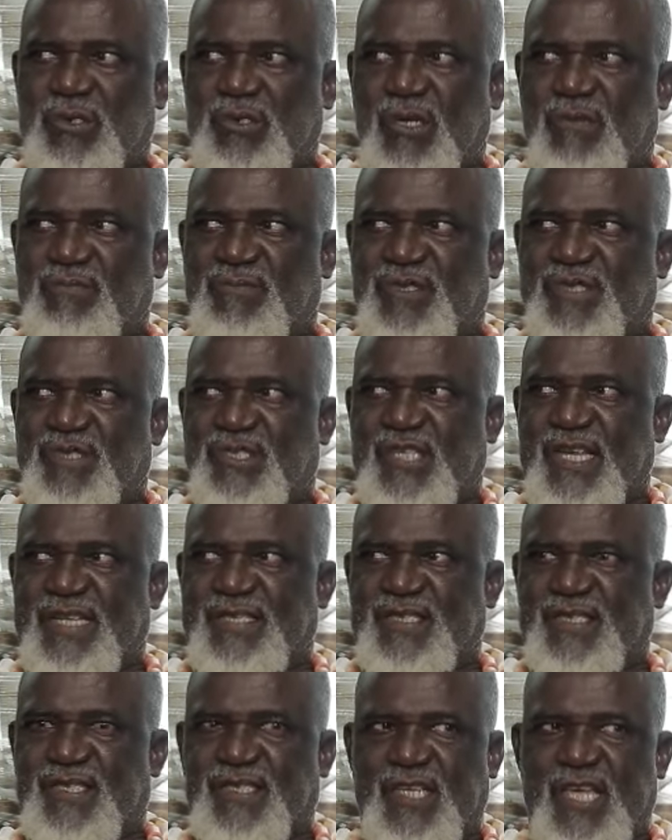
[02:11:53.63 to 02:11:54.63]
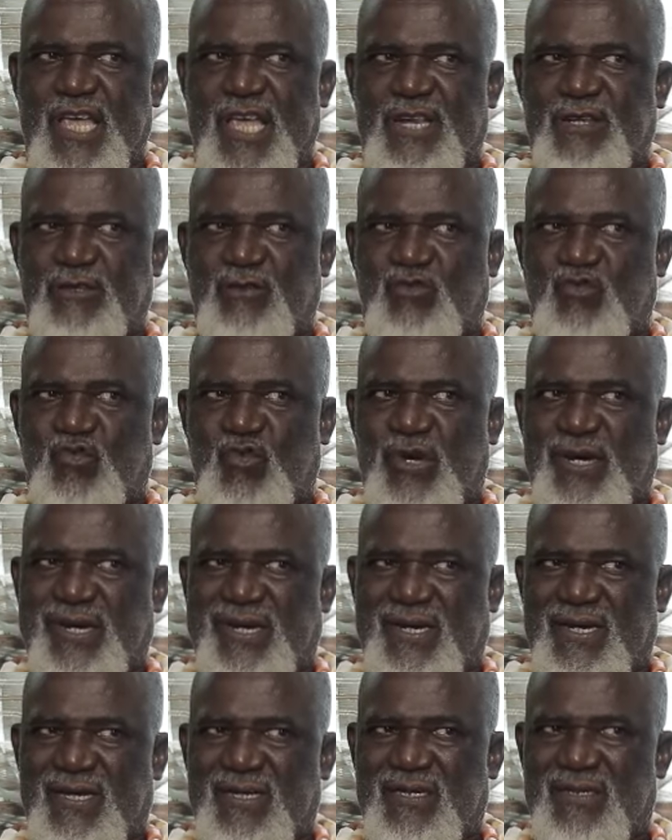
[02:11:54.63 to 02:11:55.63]
Talk some sense
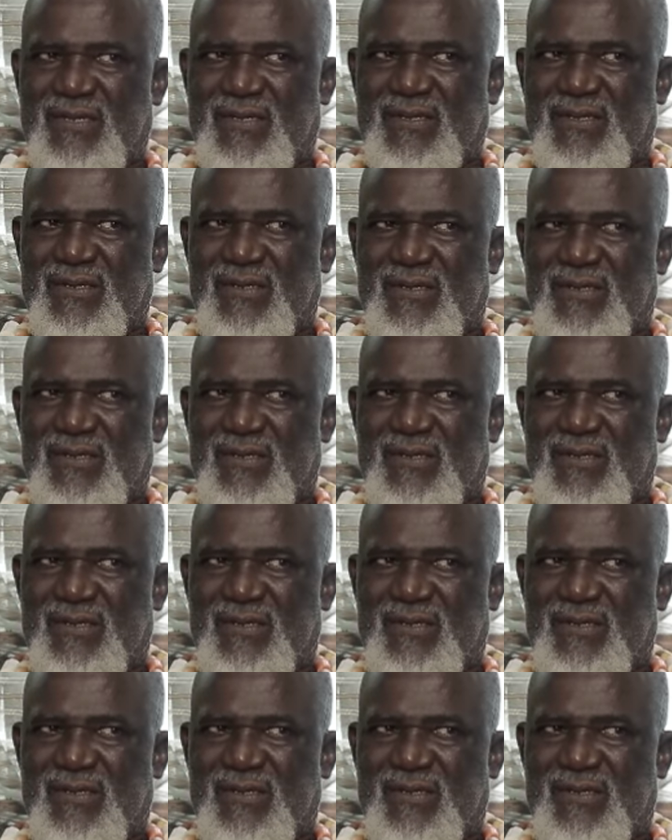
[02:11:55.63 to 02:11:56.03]
into her.